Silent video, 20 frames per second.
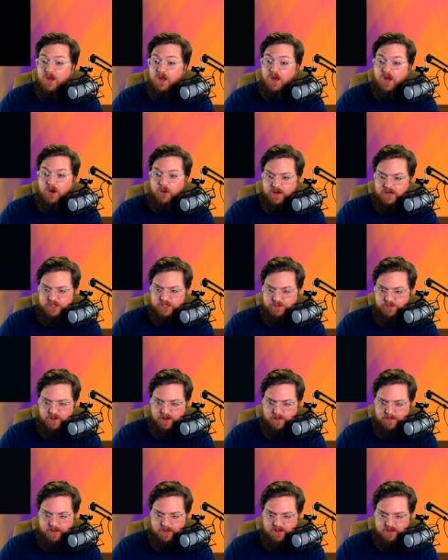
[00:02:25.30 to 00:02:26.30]
Oh, and I should
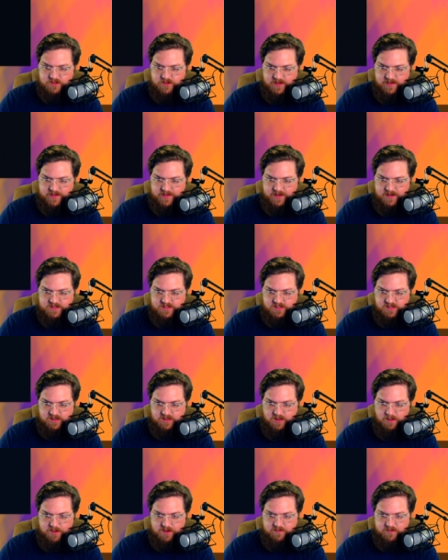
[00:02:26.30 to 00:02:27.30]
probably also add that it's
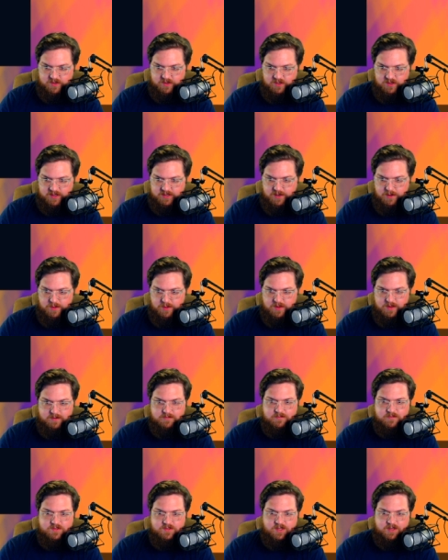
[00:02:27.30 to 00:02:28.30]
a bit of a collectathon,
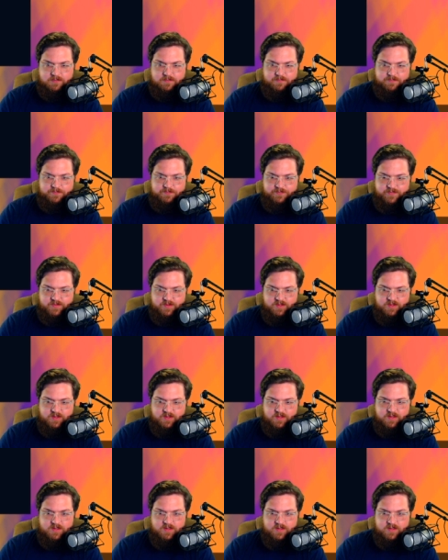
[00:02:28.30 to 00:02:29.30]
so.
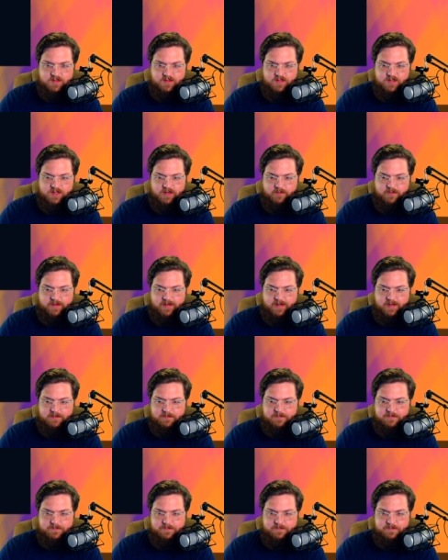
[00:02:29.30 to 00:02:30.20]
There we go.